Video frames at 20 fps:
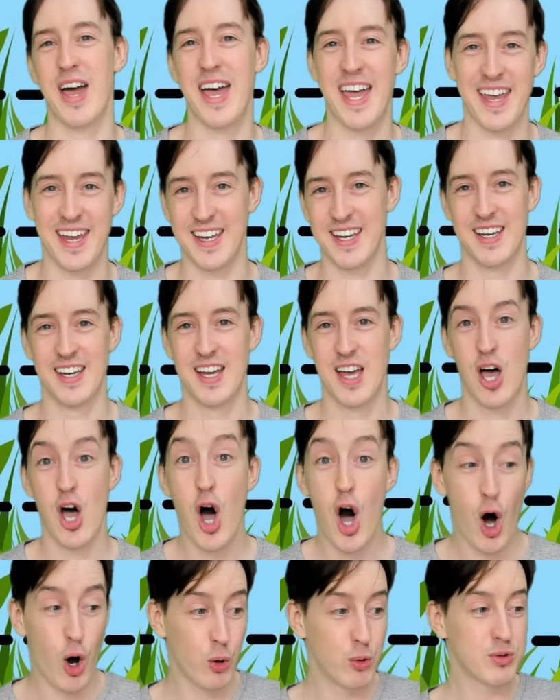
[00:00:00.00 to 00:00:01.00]
A.
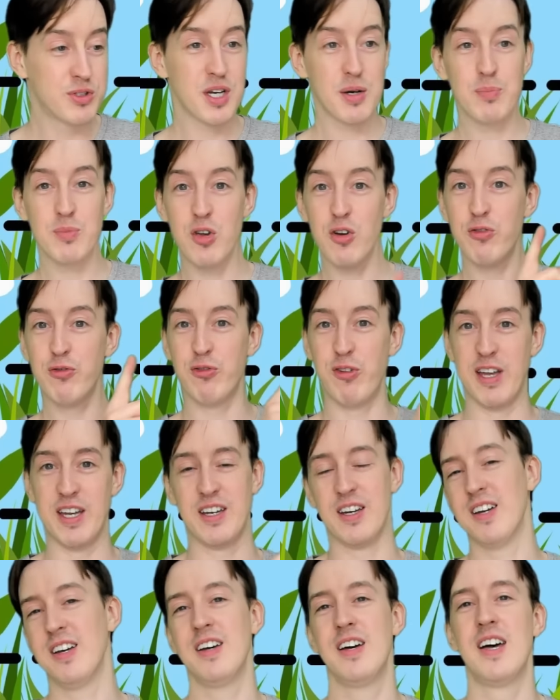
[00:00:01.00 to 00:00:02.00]
Hold up your
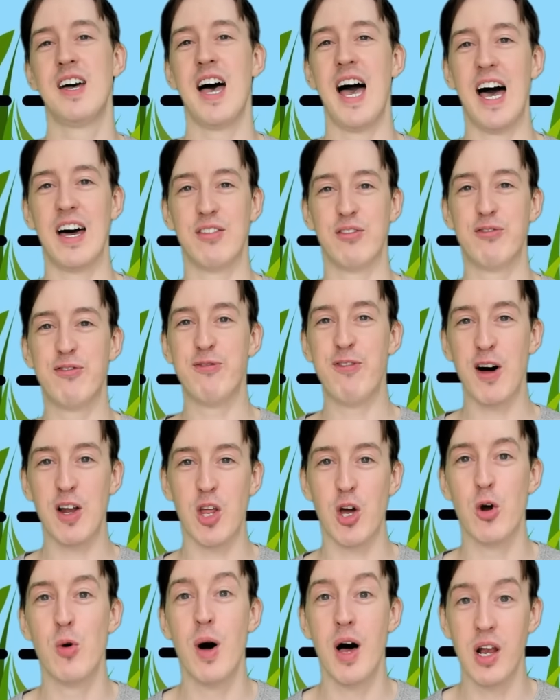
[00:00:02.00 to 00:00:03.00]
finger and
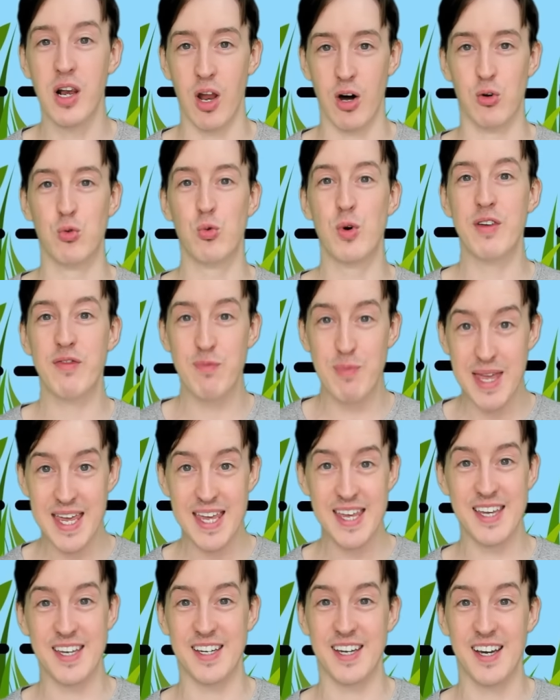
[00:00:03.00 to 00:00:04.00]
follow along with
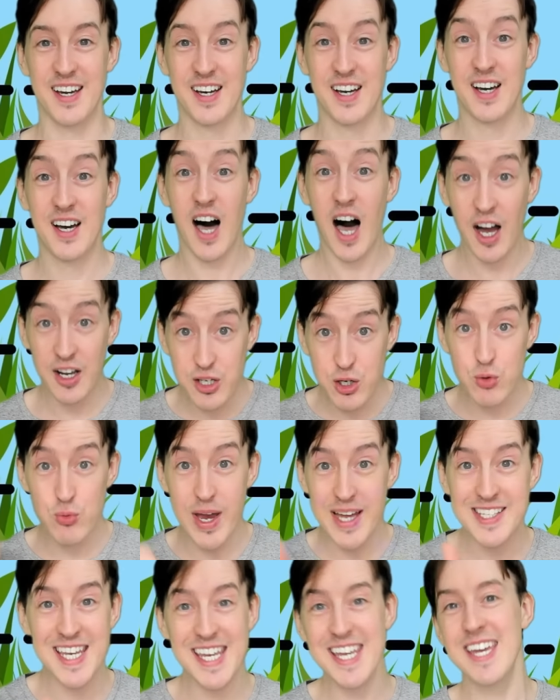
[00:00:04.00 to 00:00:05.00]
me. Are you
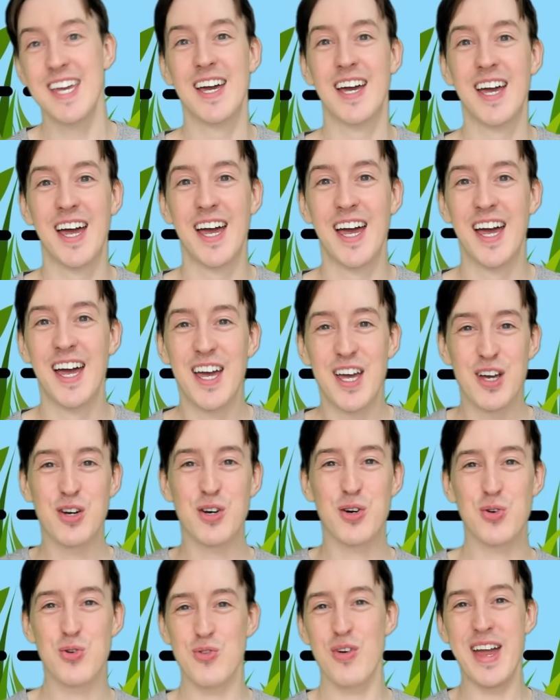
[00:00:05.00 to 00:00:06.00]
ready?
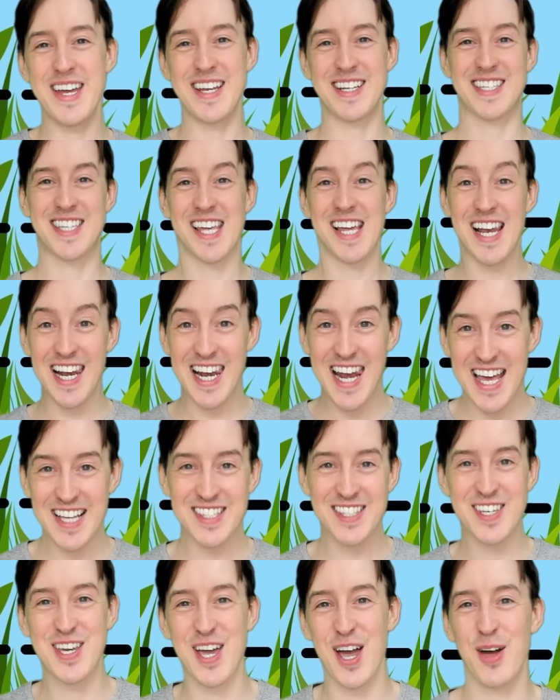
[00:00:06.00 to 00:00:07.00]
Great,
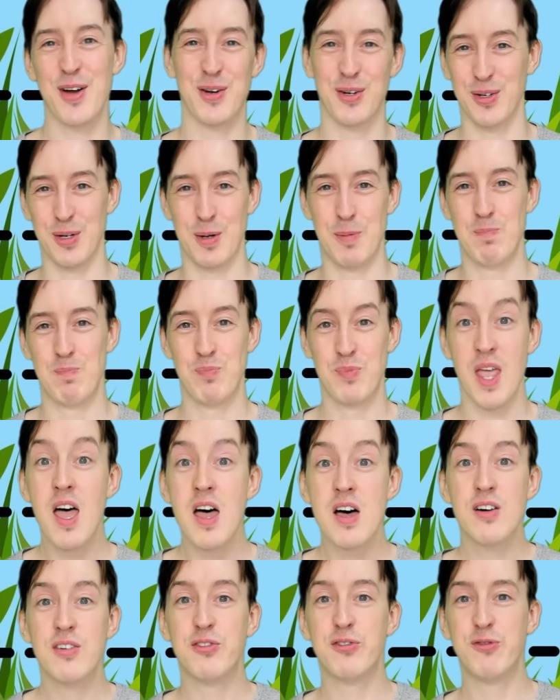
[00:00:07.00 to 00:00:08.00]
let's go.
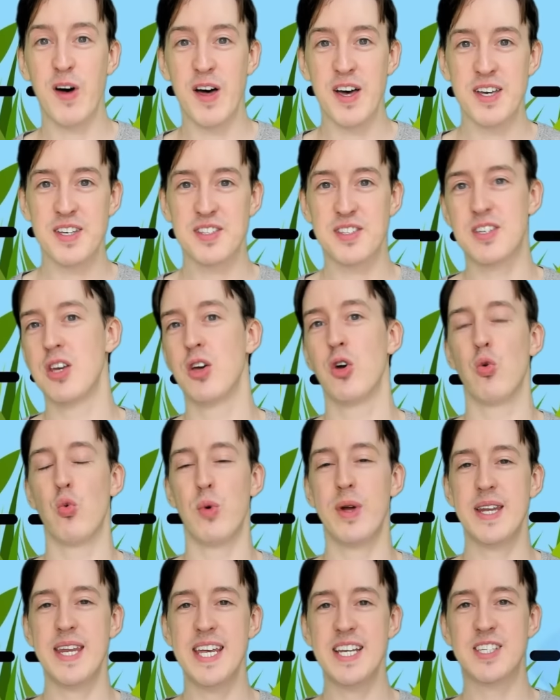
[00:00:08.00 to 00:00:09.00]
First,
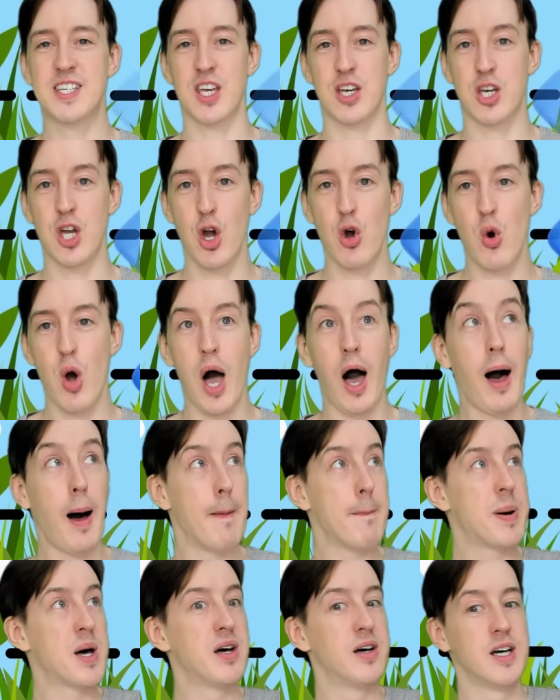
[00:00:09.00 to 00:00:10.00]
we need to go
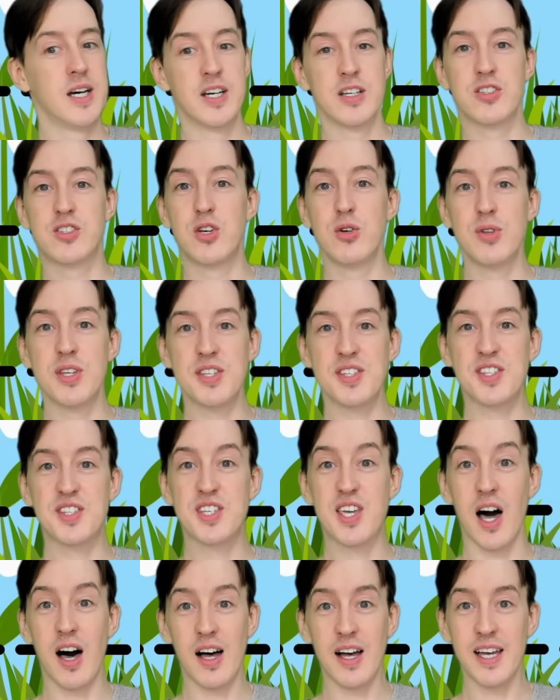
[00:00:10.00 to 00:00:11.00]
up to the
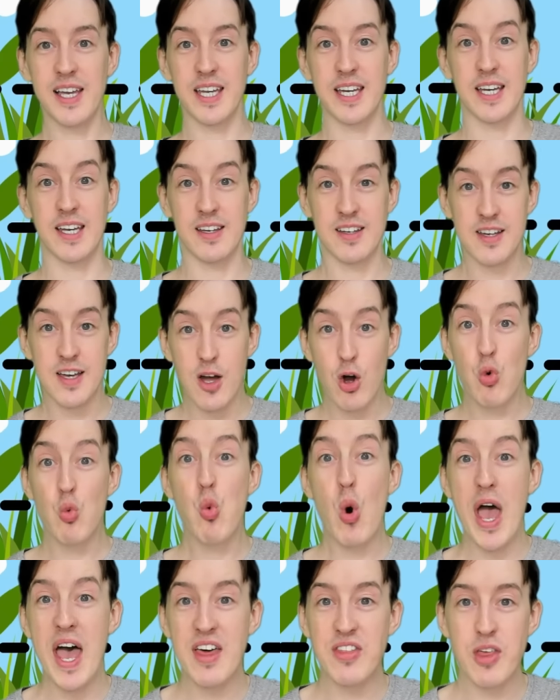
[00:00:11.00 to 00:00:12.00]
sky
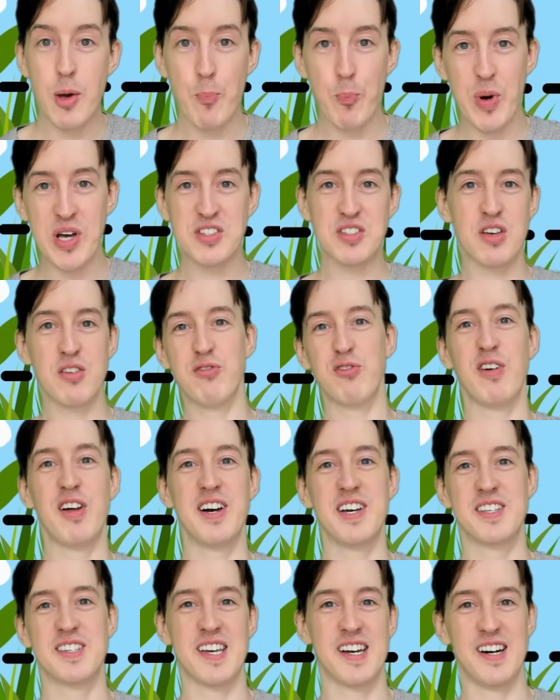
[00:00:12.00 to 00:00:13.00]
where the
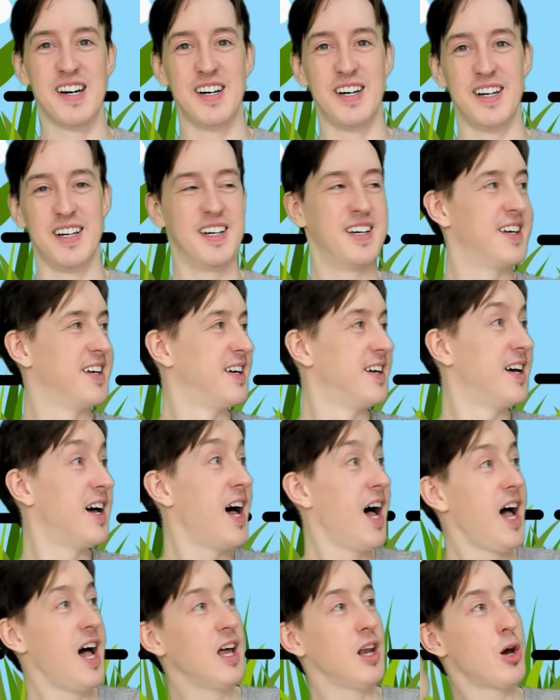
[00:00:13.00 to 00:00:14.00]
butterflies are.
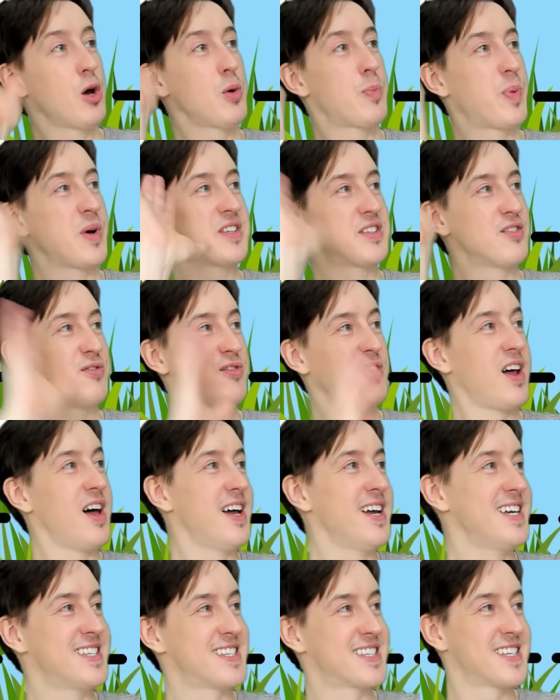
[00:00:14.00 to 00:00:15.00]
Hello,
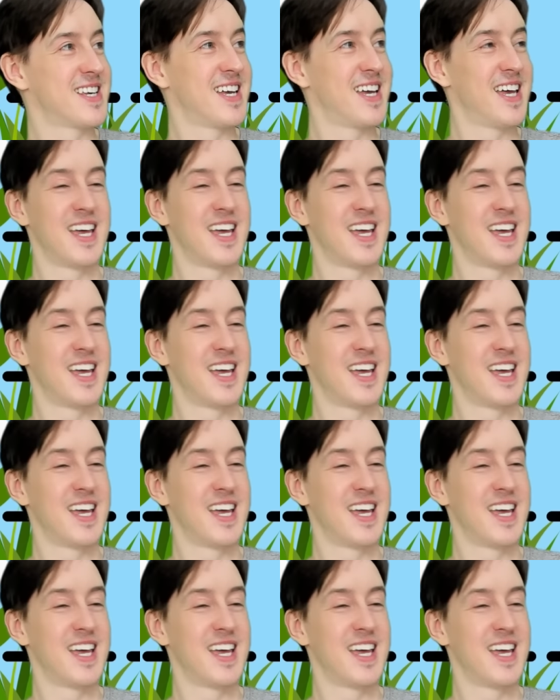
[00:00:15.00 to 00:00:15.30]
butterflies.